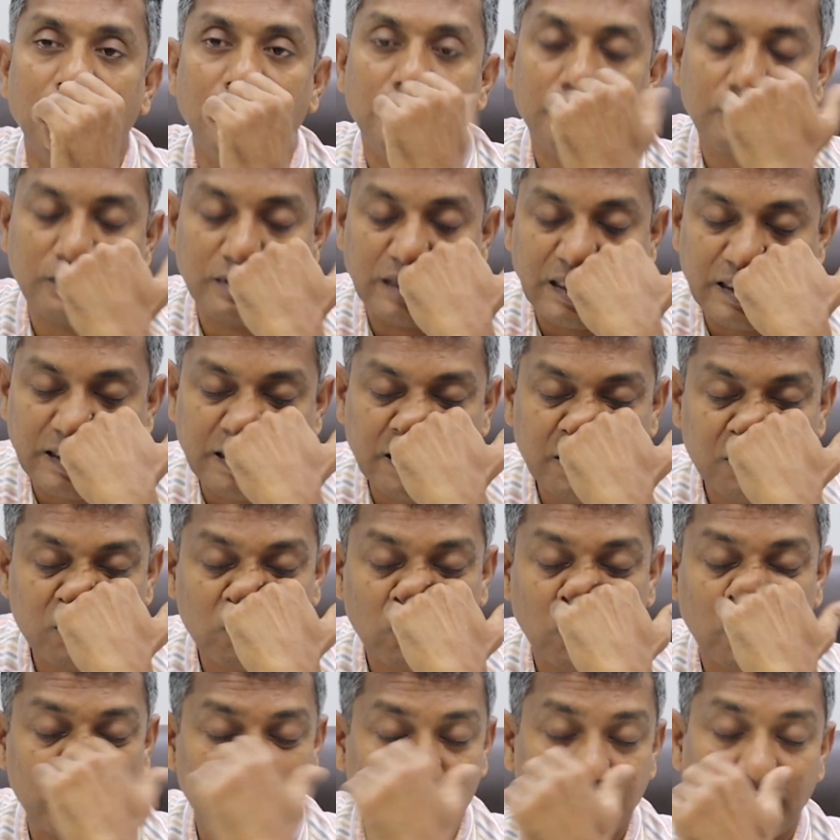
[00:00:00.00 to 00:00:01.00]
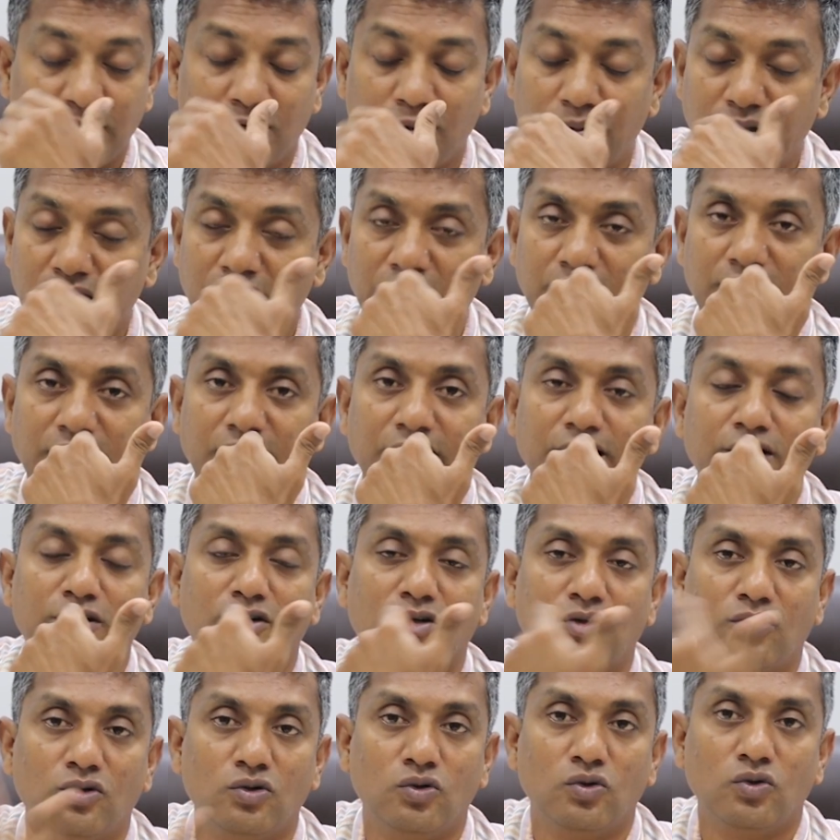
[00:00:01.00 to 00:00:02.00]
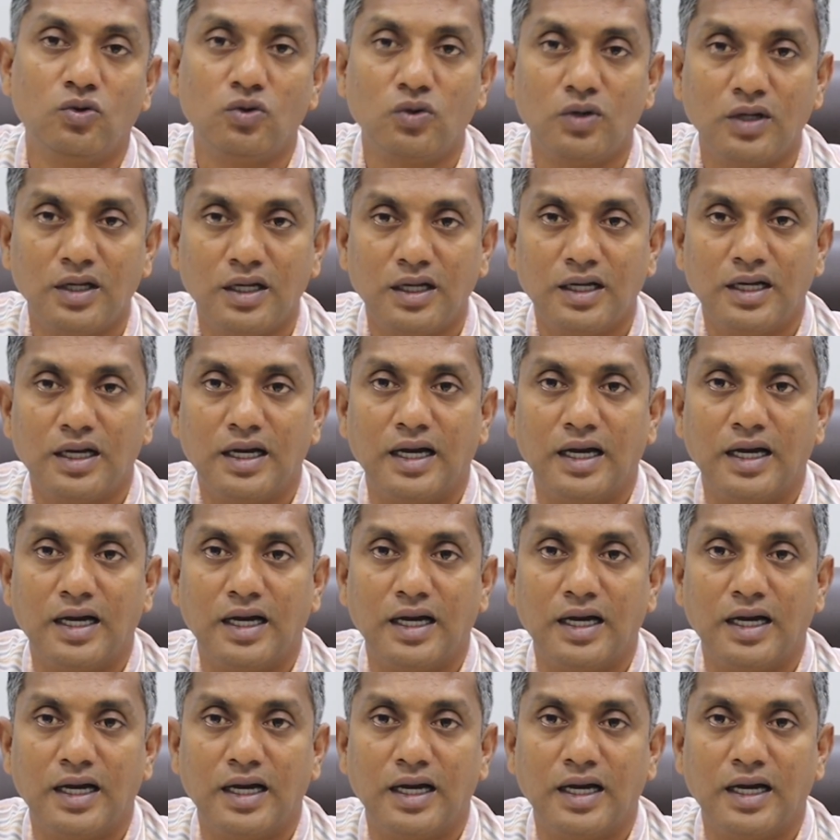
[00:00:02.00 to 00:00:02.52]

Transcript: So that is what they have been trying to do.